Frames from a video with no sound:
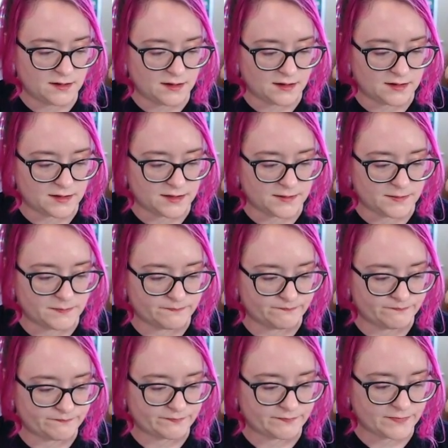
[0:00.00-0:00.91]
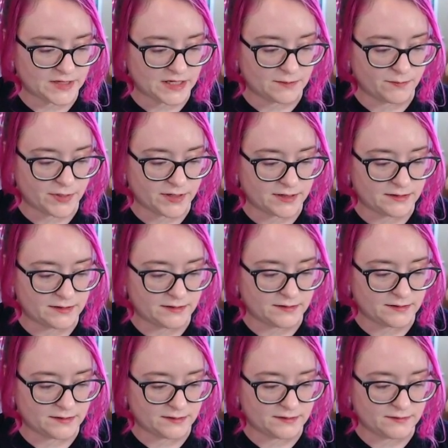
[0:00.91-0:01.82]
But
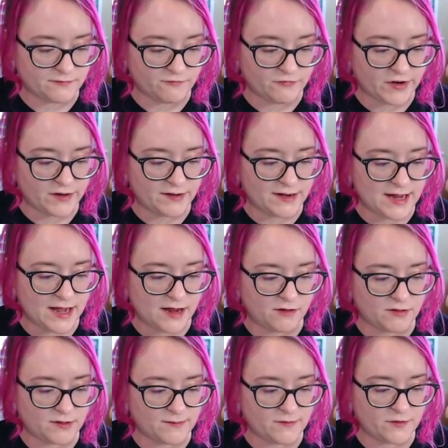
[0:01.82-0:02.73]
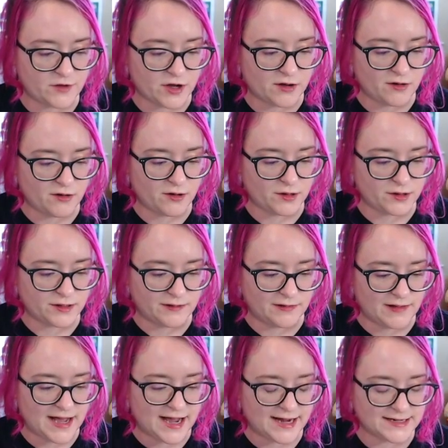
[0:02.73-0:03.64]
very angry. We've got all the
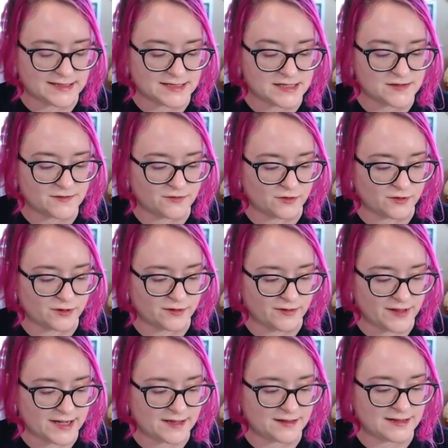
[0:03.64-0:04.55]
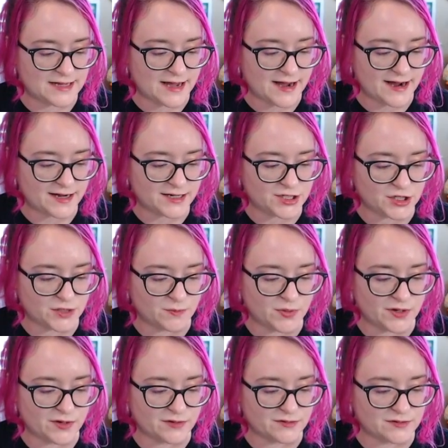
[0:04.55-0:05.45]
lines for like the action
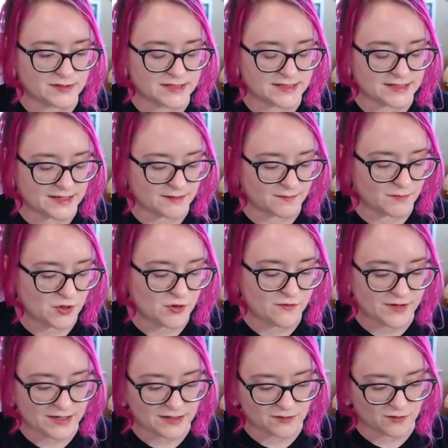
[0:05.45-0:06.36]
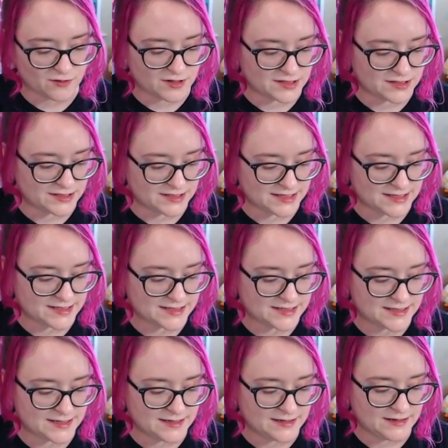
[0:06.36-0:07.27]
pose, like moving towards
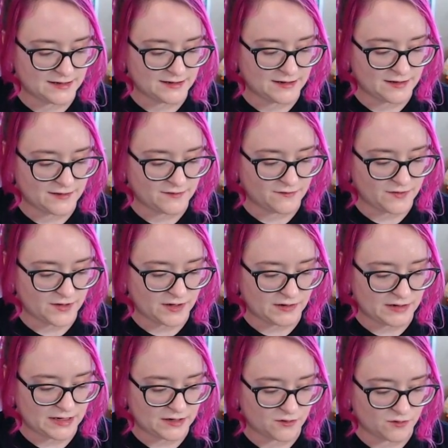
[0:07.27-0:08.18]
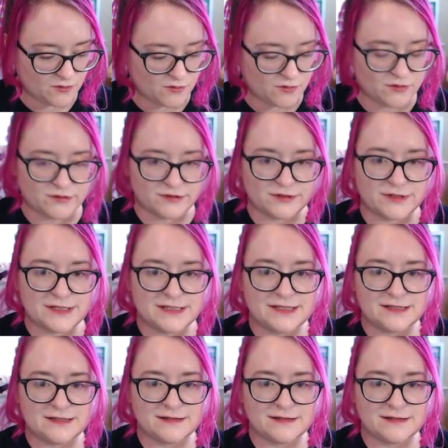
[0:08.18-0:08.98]
us. Very cool.